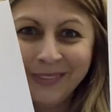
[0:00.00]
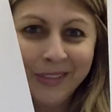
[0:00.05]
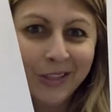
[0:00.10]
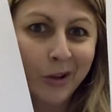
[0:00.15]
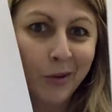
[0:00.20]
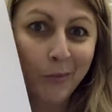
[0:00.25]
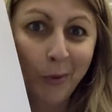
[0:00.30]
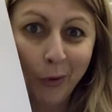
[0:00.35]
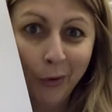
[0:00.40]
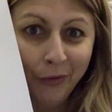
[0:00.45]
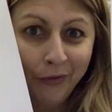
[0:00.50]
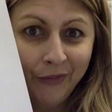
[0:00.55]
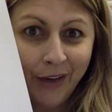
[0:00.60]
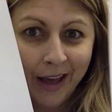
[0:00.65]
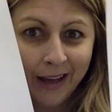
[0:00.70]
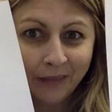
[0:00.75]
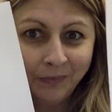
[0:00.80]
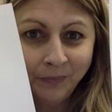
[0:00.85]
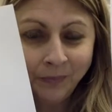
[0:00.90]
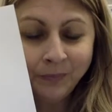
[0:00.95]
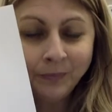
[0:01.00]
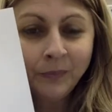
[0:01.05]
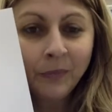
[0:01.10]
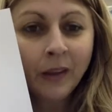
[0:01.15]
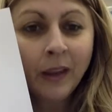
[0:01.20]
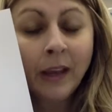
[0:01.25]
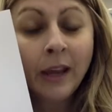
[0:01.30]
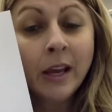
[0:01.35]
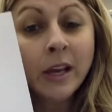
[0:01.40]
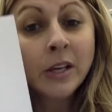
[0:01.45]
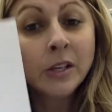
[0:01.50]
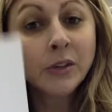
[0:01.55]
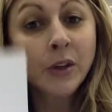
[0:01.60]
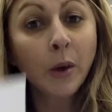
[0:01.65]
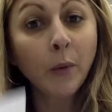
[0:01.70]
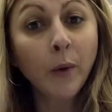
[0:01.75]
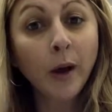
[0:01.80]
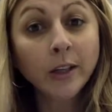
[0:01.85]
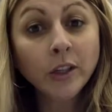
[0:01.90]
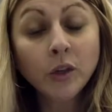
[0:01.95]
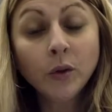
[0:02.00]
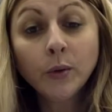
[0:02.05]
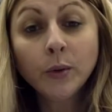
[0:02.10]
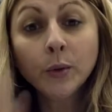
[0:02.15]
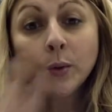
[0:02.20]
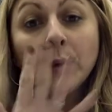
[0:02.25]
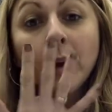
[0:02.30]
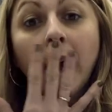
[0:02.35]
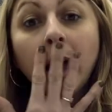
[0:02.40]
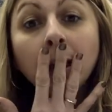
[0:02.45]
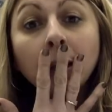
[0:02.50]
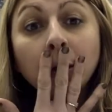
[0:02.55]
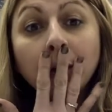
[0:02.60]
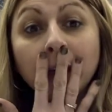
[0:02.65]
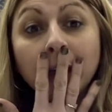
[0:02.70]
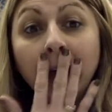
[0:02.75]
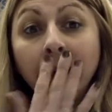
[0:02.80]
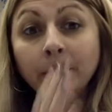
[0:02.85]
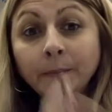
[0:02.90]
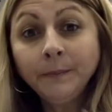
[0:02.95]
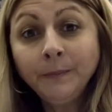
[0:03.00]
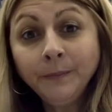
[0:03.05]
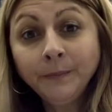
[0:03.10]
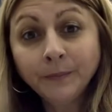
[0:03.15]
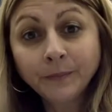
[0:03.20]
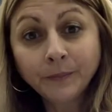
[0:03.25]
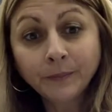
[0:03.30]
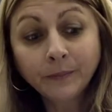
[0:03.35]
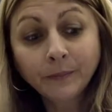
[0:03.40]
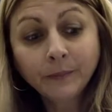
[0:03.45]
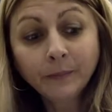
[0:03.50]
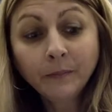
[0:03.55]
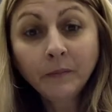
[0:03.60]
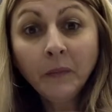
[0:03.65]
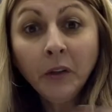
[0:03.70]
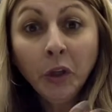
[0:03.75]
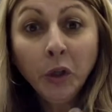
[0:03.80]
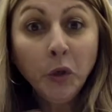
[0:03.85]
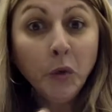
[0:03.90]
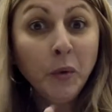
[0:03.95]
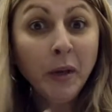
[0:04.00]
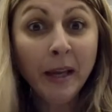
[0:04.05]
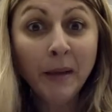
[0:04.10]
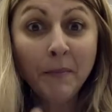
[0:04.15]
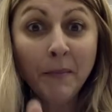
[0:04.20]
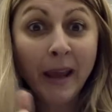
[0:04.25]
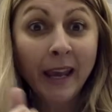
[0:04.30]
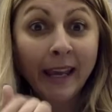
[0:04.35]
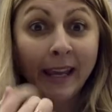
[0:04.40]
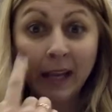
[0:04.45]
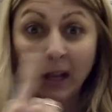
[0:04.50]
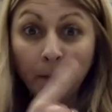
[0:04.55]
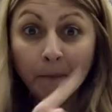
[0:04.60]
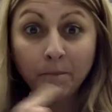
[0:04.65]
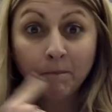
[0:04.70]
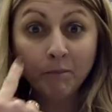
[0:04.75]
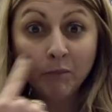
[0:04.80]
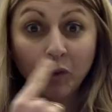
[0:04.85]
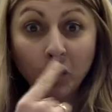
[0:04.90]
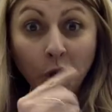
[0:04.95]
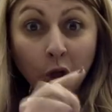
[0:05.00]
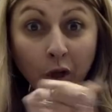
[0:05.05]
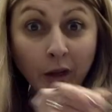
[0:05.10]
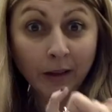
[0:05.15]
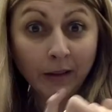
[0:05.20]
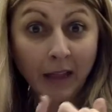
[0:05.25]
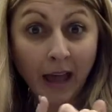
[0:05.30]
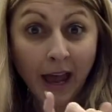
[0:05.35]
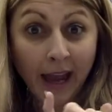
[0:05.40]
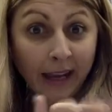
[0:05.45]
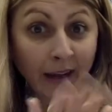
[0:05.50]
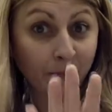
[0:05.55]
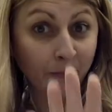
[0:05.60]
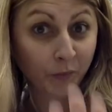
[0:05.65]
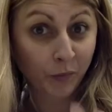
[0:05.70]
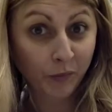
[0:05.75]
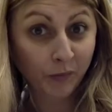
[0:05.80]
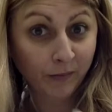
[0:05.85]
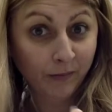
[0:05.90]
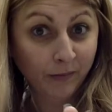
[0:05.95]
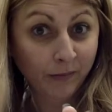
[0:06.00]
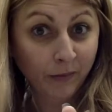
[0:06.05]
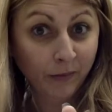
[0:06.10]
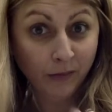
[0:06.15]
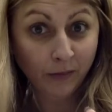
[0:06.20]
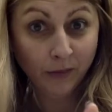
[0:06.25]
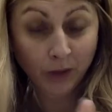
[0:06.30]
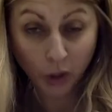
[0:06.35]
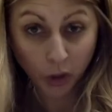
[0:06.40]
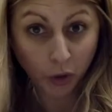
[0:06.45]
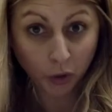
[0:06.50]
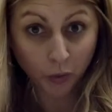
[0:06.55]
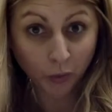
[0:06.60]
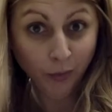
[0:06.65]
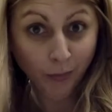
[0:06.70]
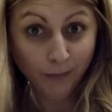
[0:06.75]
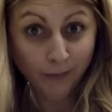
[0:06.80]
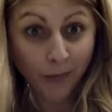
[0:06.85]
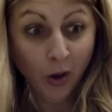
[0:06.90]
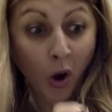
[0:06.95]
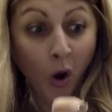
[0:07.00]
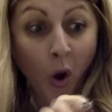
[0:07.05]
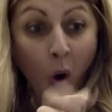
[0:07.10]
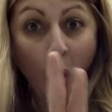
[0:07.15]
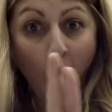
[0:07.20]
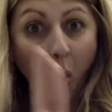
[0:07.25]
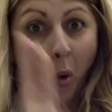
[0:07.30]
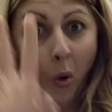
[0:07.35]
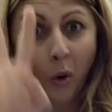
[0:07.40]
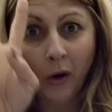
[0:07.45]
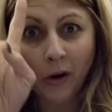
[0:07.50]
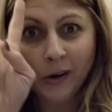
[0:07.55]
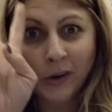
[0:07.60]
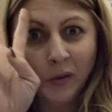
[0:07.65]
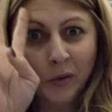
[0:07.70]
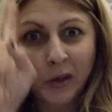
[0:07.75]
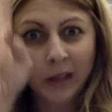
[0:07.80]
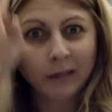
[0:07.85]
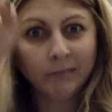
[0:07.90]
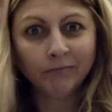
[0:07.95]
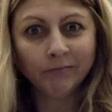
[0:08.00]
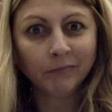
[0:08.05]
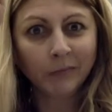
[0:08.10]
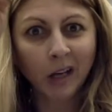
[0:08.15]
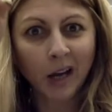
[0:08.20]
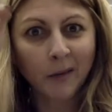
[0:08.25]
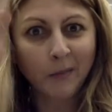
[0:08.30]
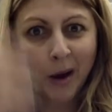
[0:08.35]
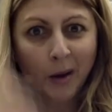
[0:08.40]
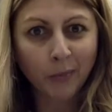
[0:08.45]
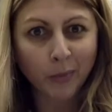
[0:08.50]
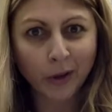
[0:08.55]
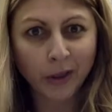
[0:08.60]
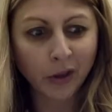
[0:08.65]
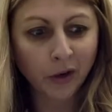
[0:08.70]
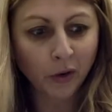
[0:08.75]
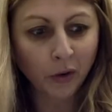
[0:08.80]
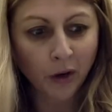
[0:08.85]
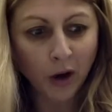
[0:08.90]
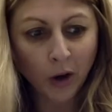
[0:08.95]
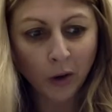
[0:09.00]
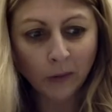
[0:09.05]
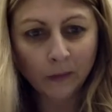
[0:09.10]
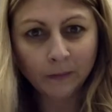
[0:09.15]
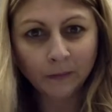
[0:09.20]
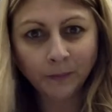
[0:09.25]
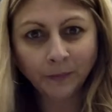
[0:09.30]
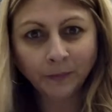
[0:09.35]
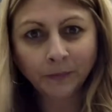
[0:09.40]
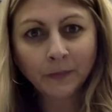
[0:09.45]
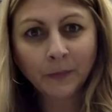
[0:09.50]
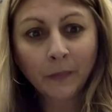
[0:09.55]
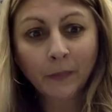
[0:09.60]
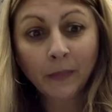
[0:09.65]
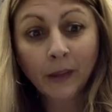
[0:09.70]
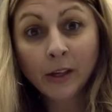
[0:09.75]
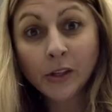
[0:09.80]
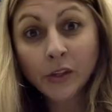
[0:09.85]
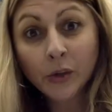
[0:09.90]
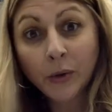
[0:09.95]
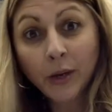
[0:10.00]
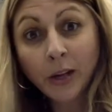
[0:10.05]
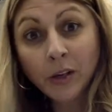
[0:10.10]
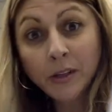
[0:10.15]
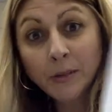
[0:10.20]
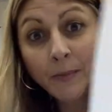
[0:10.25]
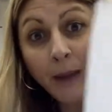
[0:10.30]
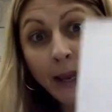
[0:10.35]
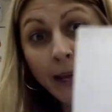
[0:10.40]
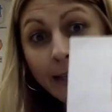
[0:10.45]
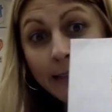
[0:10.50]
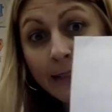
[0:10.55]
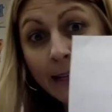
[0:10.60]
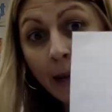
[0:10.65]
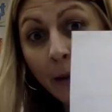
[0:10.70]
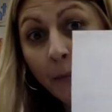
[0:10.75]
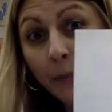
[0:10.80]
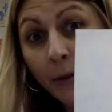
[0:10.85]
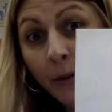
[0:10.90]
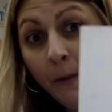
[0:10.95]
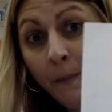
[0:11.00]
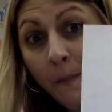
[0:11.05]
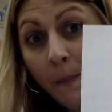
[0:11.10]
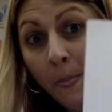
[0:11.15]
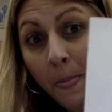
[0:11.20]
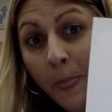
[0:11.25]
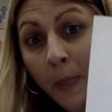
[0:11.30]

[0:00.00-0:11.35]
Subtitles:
They're both fine. So I want you to color them. You can make it look like you, or you can come up with your own. So here's my example.